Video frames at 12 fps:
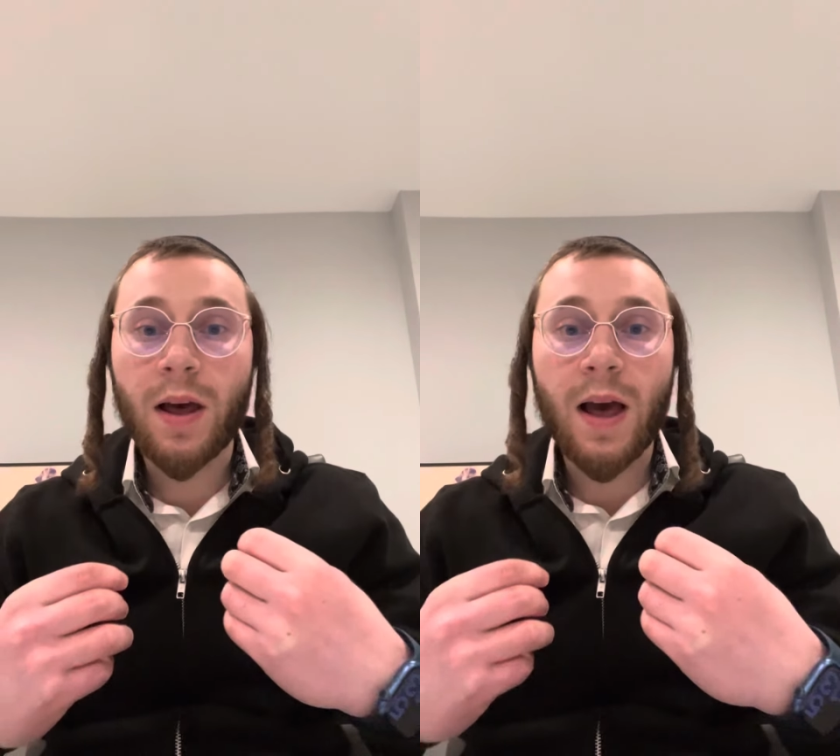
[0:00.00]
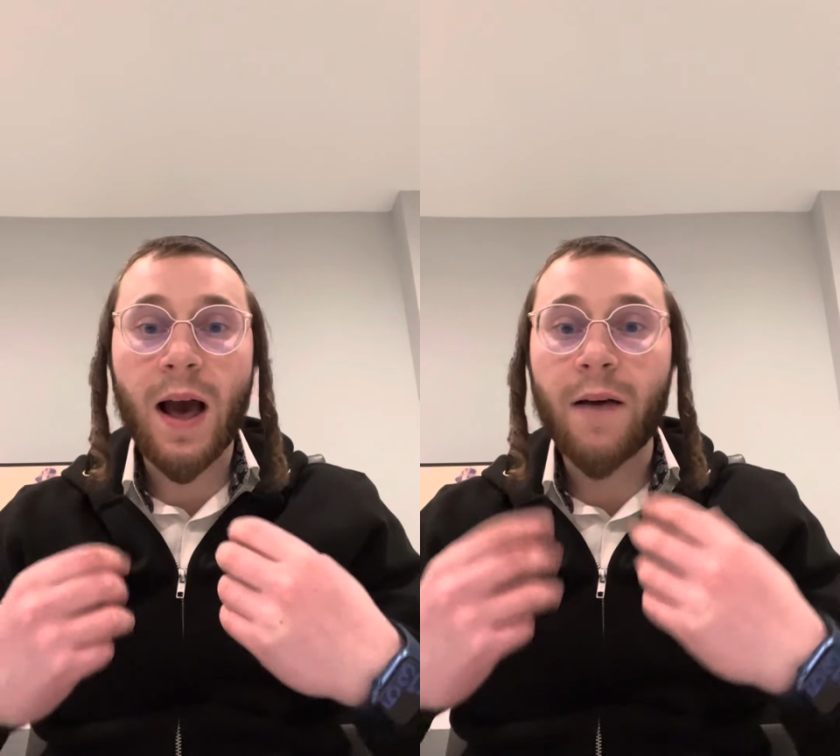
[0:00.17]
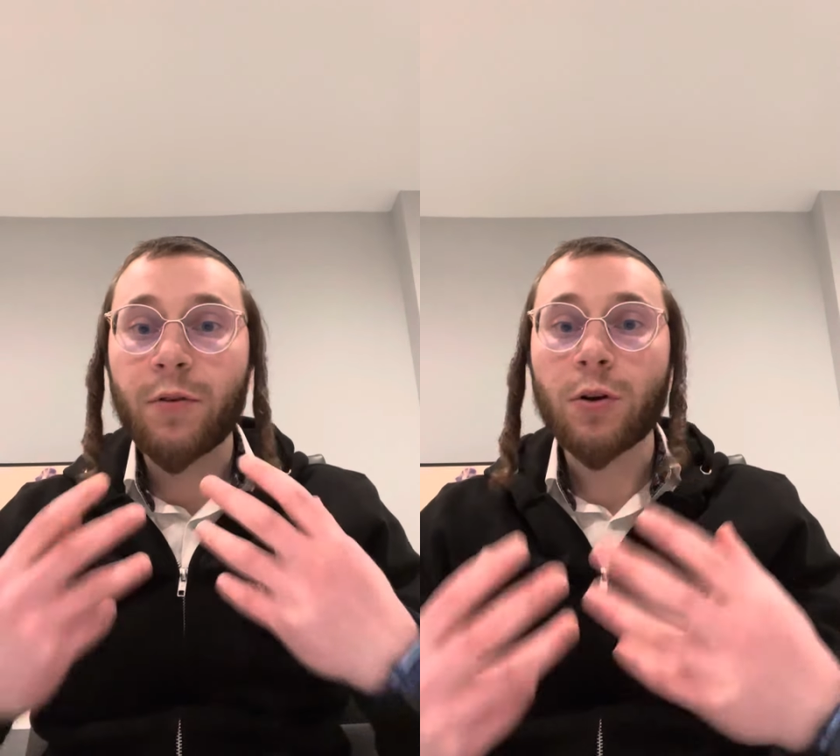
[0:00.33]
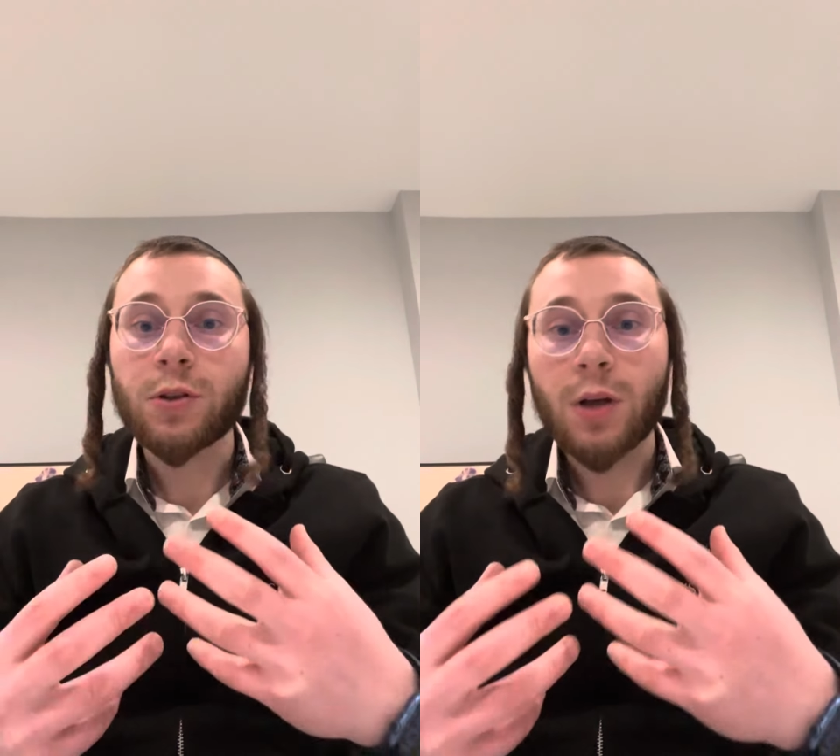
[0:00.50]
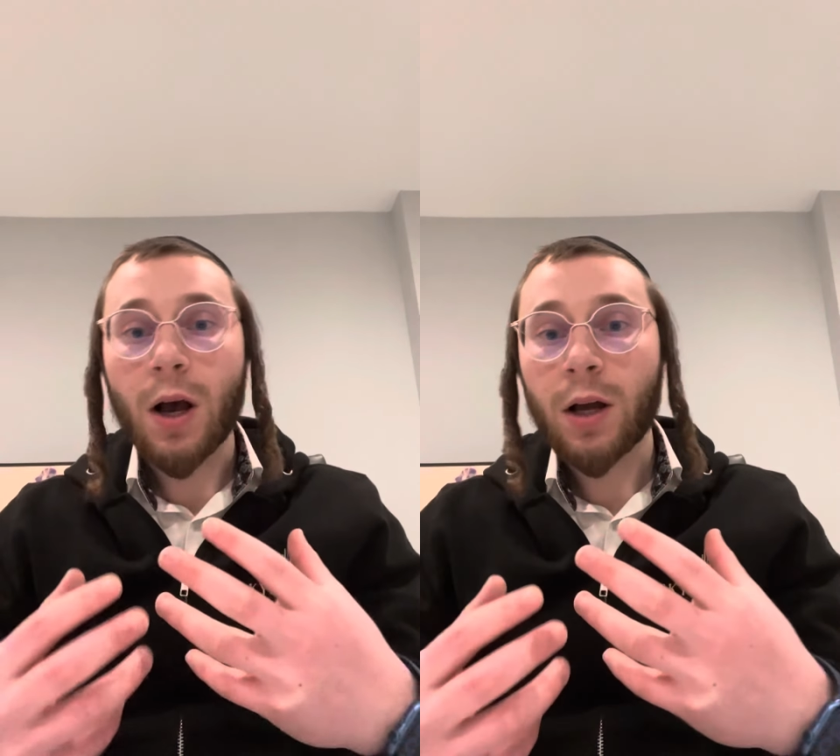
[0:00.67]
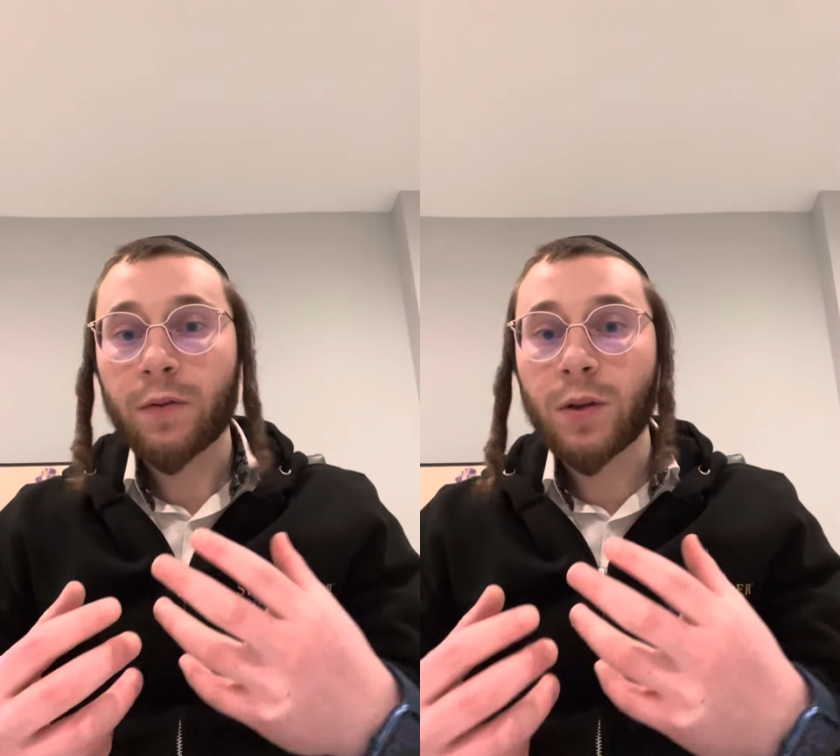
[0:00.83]
have your
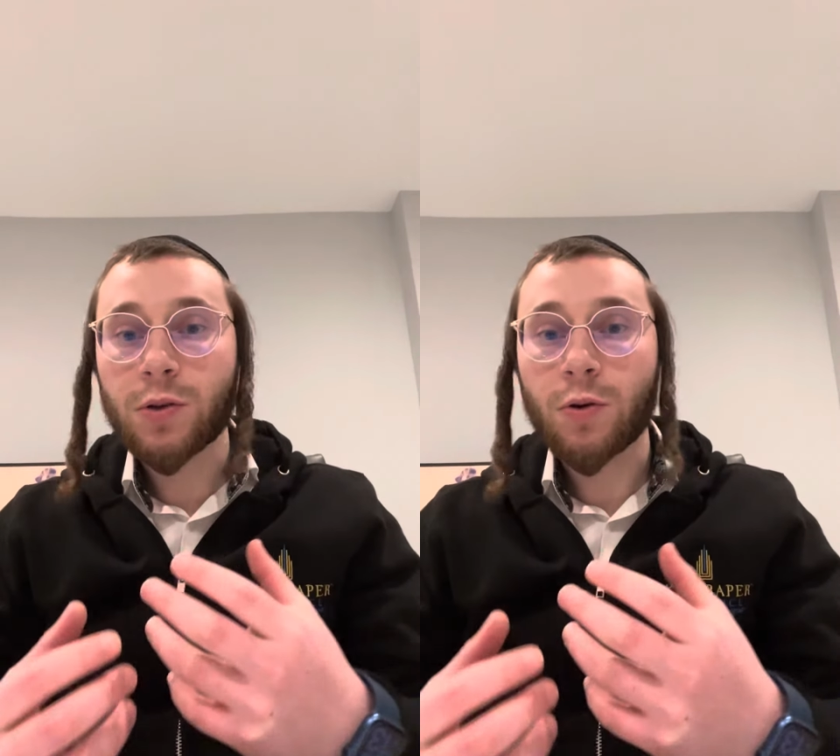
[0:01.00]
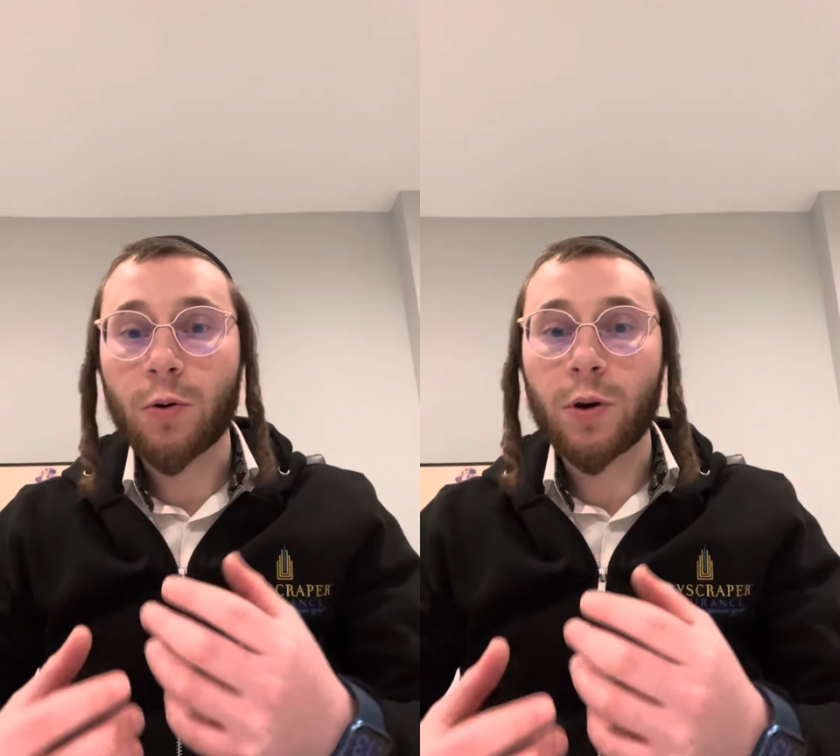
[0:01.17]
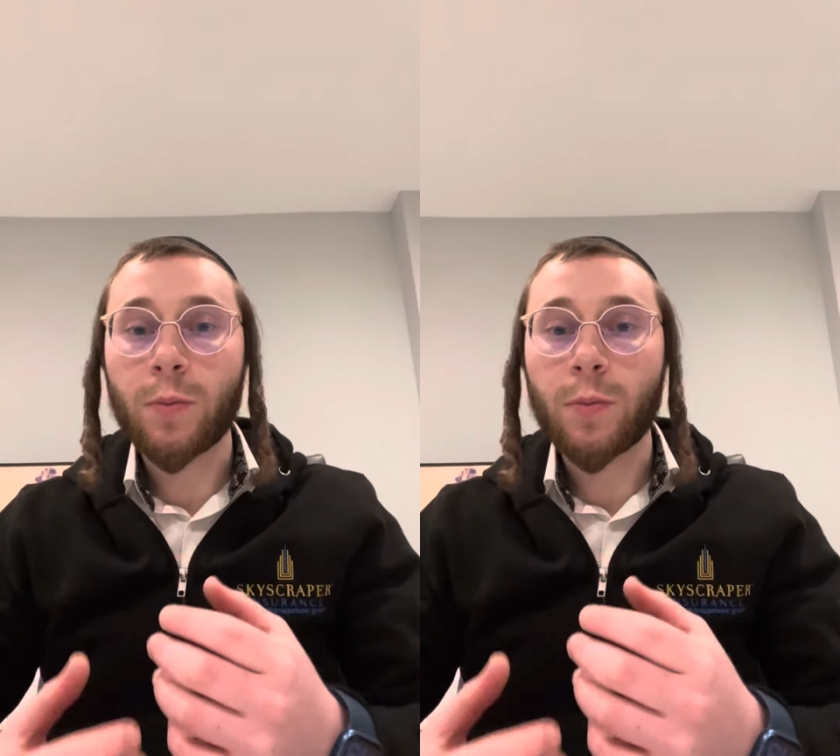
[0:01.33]
side of the story,